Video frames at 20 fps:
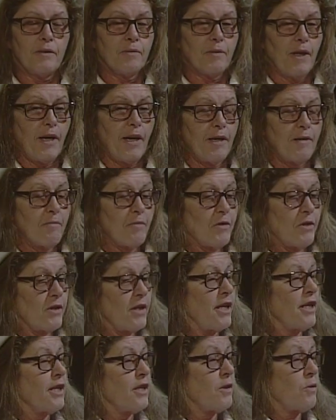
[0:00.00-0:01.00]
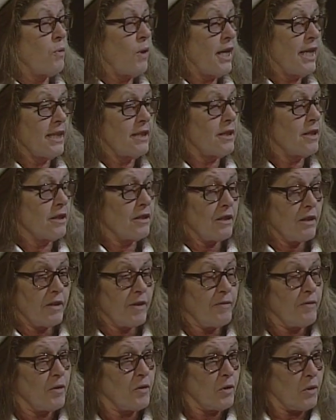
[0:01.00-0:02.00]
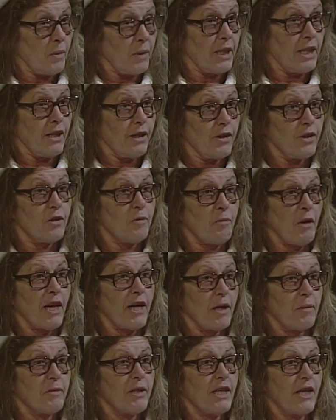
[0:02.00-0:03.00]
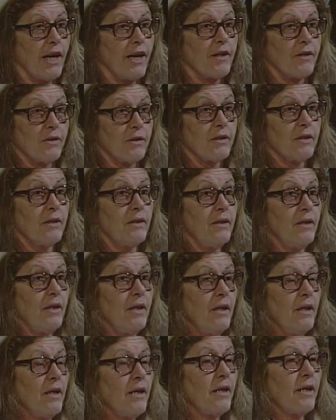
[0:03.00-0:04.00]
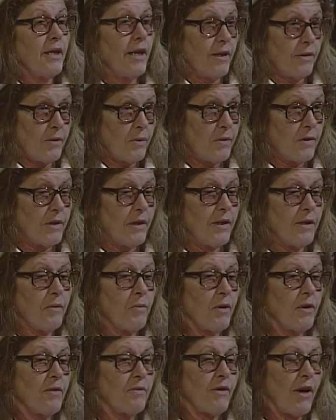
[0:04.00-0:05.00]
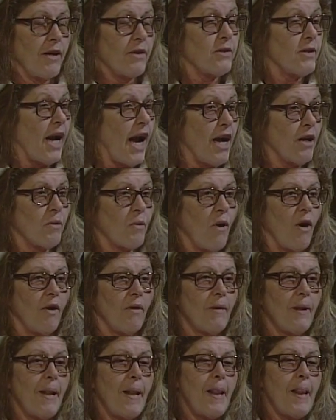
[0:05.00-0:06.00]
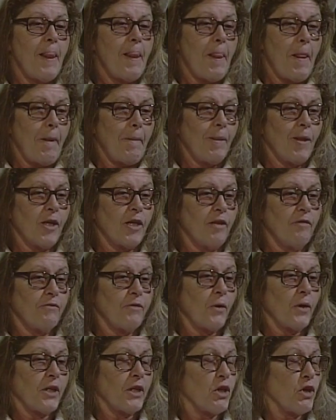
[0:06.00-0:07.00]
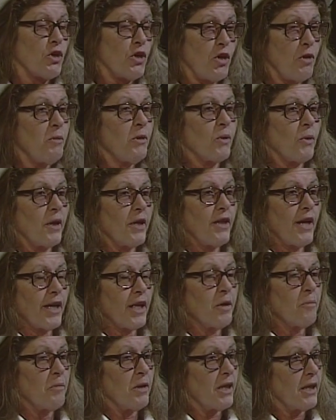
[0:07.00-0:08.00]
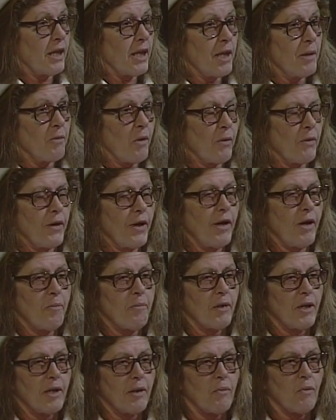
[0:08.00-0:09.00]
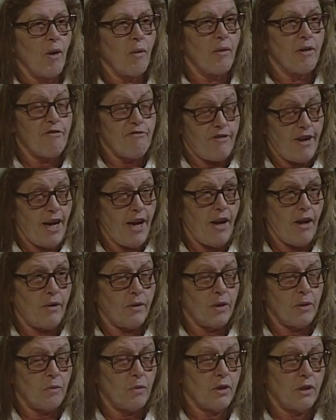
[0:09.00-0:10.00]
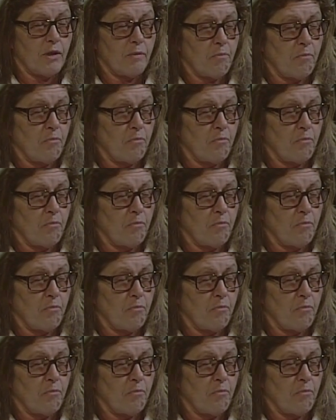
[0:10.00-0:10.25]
and studied quite extensively for 20 years by MD Anderson Cancer Center with Dr. Agarwal, looking for a curcuminoid that could be a chemotherapy. And what we found was the